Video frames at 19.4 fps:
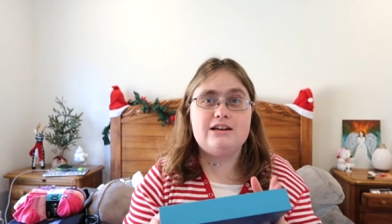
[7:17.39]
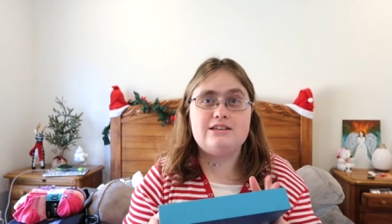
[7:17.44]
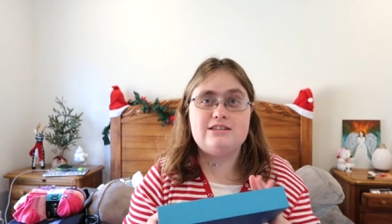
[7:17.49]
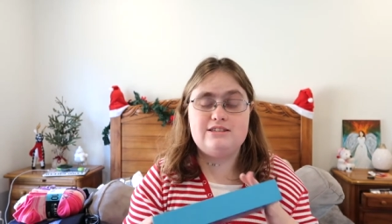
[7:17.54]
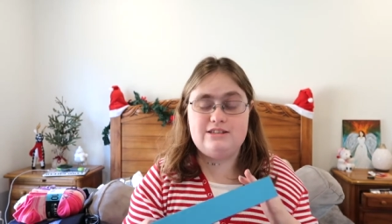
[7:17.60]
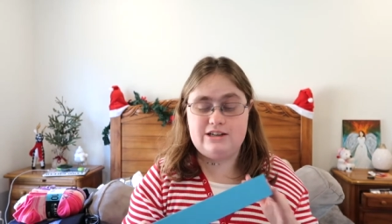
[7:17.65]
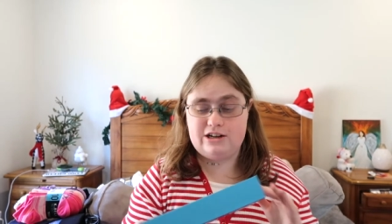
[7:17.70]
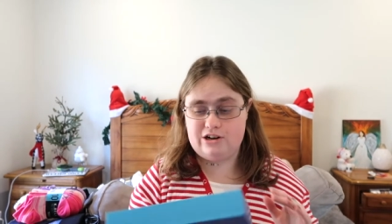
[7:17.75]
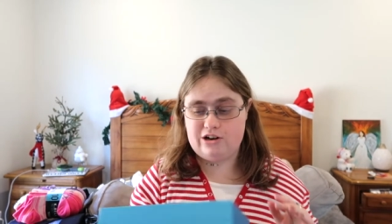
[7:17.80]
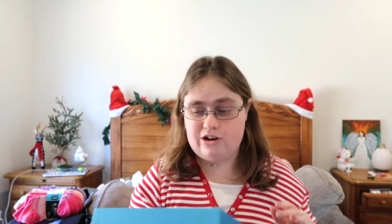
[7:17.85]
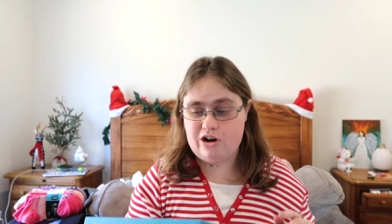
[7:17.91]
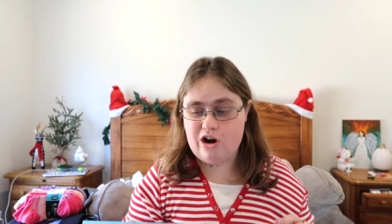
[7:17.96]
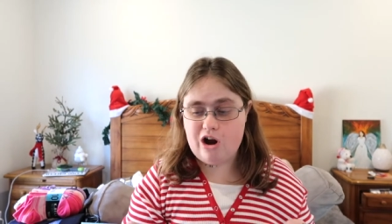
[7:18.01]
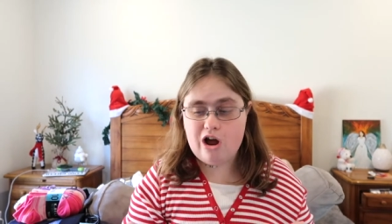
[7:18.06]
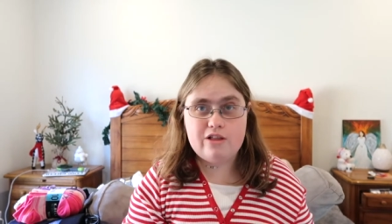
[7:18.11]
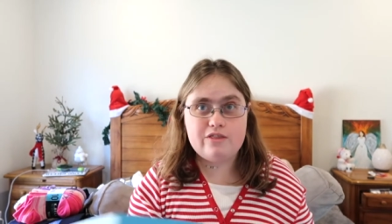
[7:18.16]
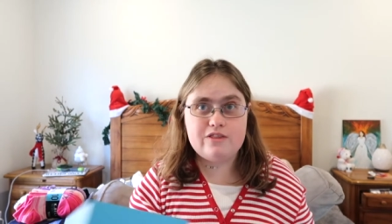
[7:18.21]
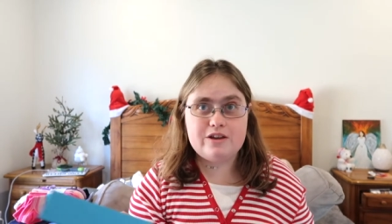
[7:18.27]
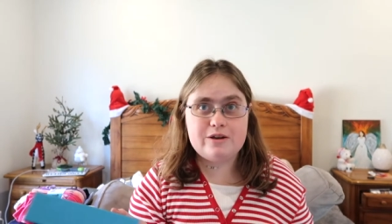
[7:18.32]
a sticker
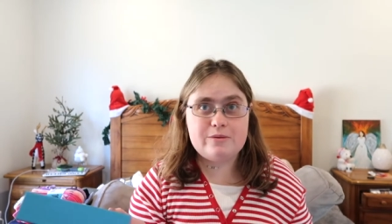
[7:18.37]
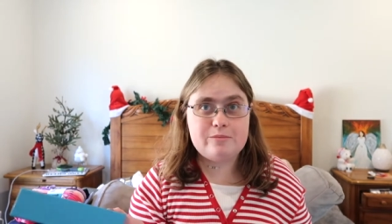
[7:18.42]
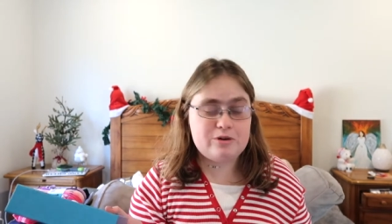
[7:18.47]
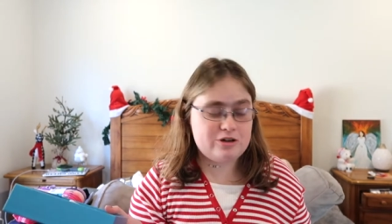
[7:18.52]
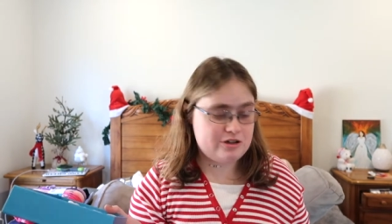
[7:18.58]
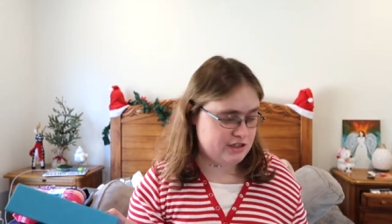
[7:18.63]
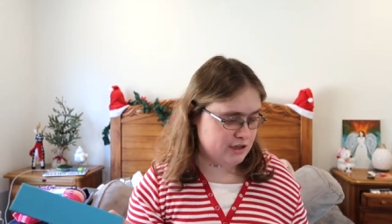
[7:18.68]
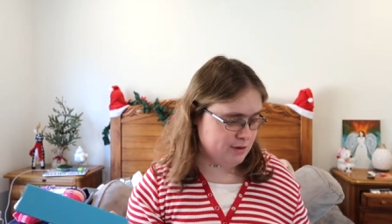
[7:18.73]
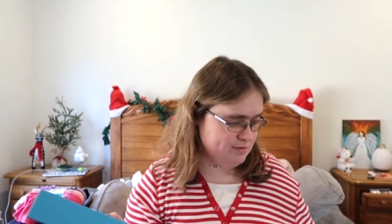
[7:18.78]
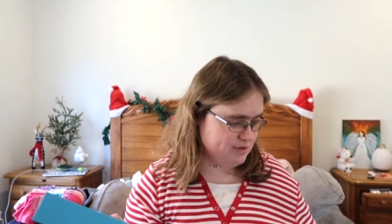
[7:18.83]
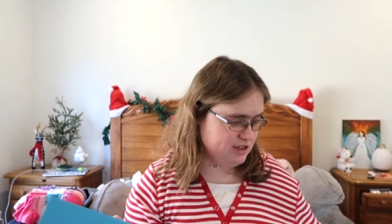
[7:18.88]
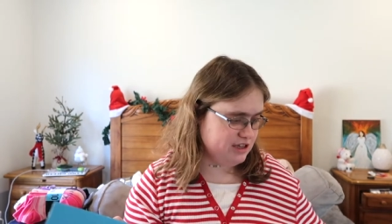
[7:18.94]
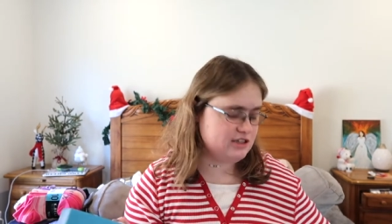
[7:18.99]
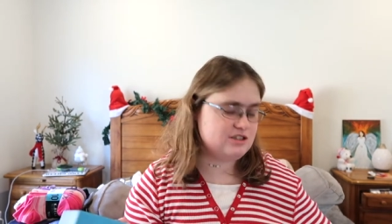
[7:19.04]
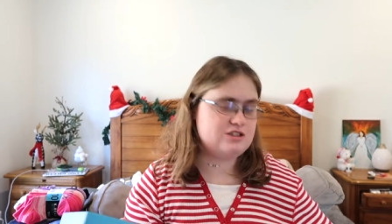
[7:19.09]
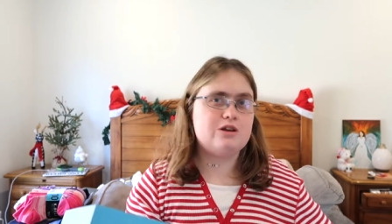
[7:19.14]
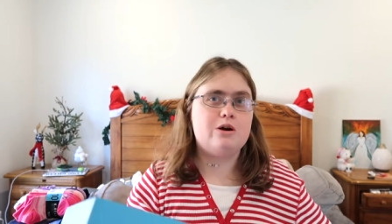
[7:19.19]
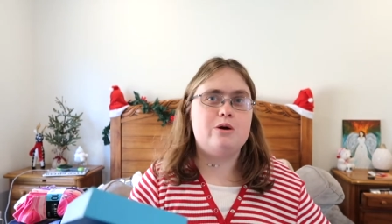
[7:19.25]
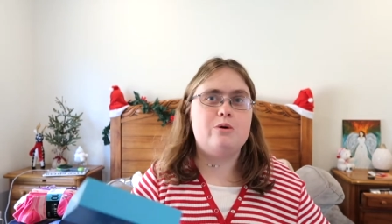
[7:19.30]
on them or
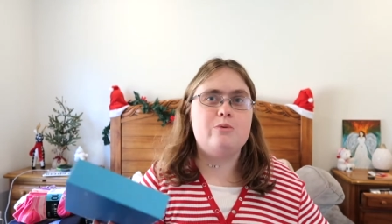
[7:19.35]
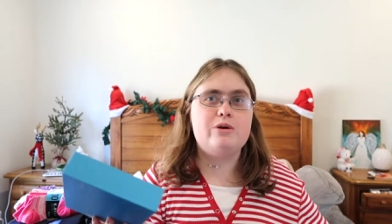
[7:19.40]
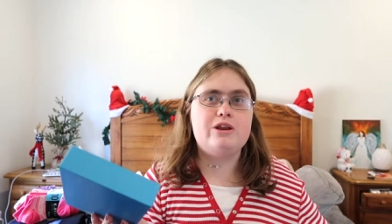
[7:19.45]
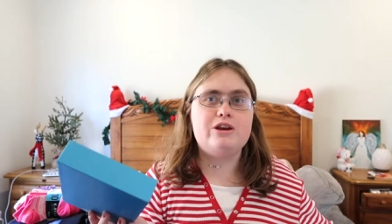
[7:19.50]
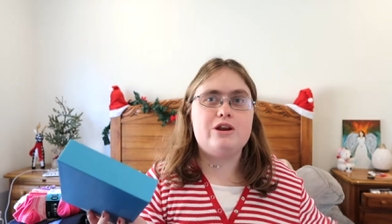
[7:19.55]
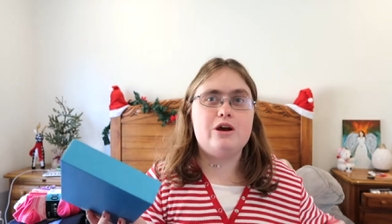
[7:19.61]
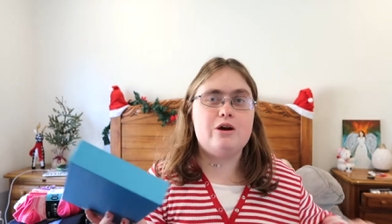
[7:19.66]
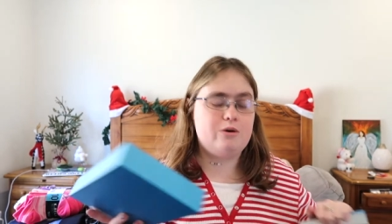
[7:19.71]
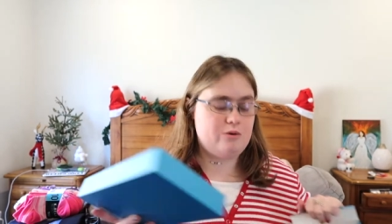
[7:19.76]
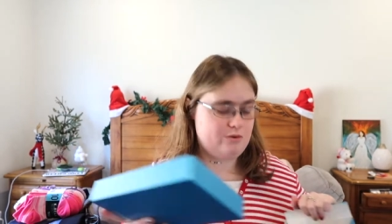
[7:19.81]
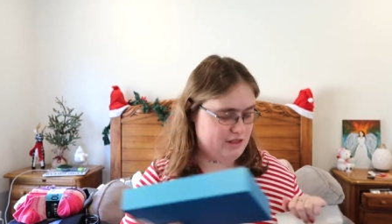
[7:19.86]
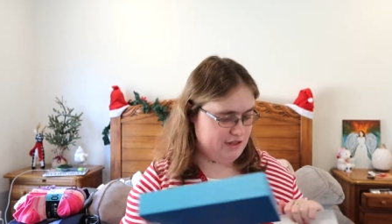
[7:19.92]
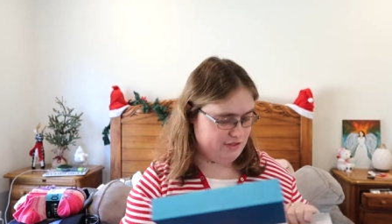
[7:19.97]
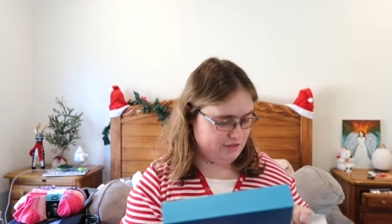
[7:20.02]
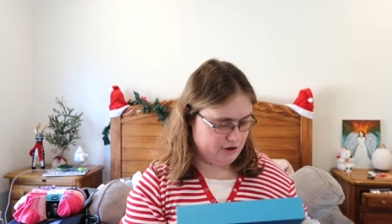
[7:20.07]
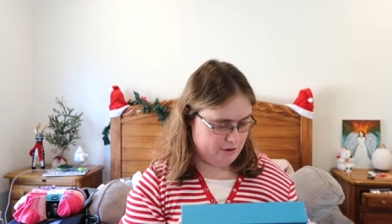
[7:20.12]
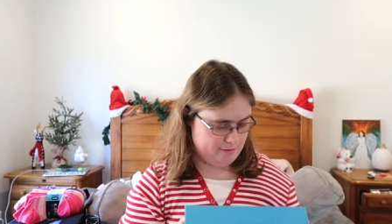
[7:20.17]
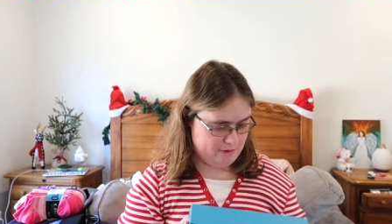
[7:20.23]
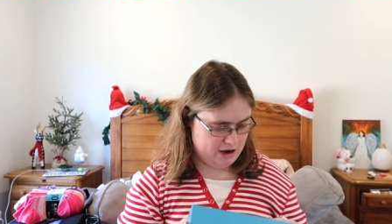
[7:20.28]
something so we know
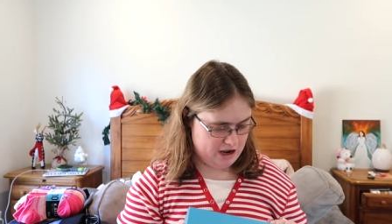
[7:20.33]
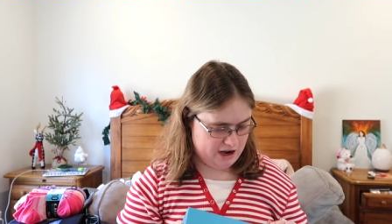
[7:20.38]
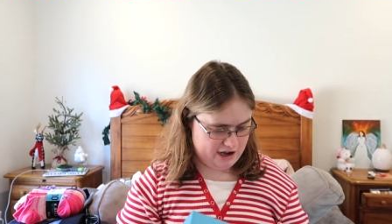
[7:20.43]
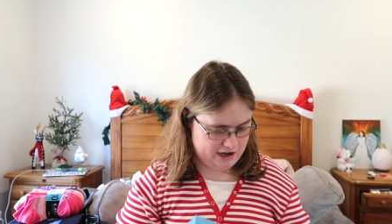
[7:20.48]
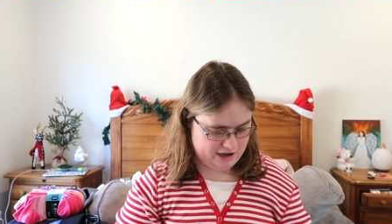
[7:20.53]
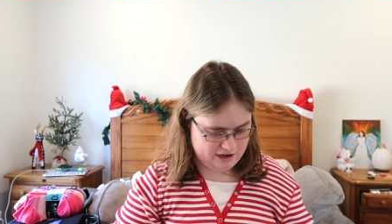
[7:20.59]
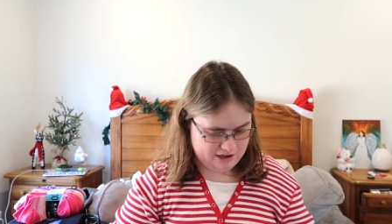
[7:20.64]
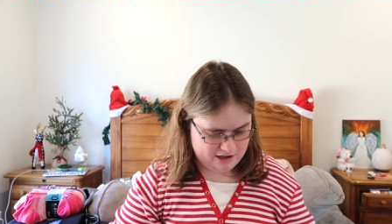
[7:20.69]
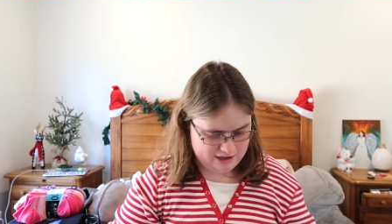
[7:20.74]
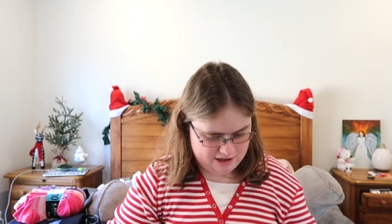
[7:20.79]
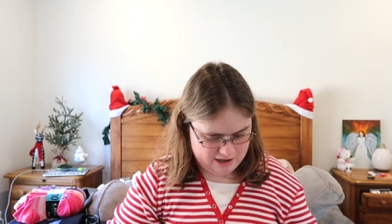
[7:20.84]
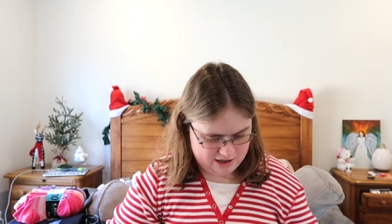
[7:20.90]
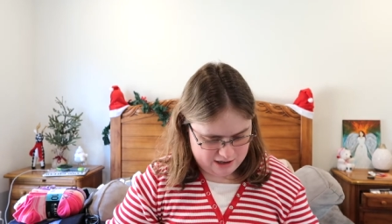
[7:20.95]
that they're mine.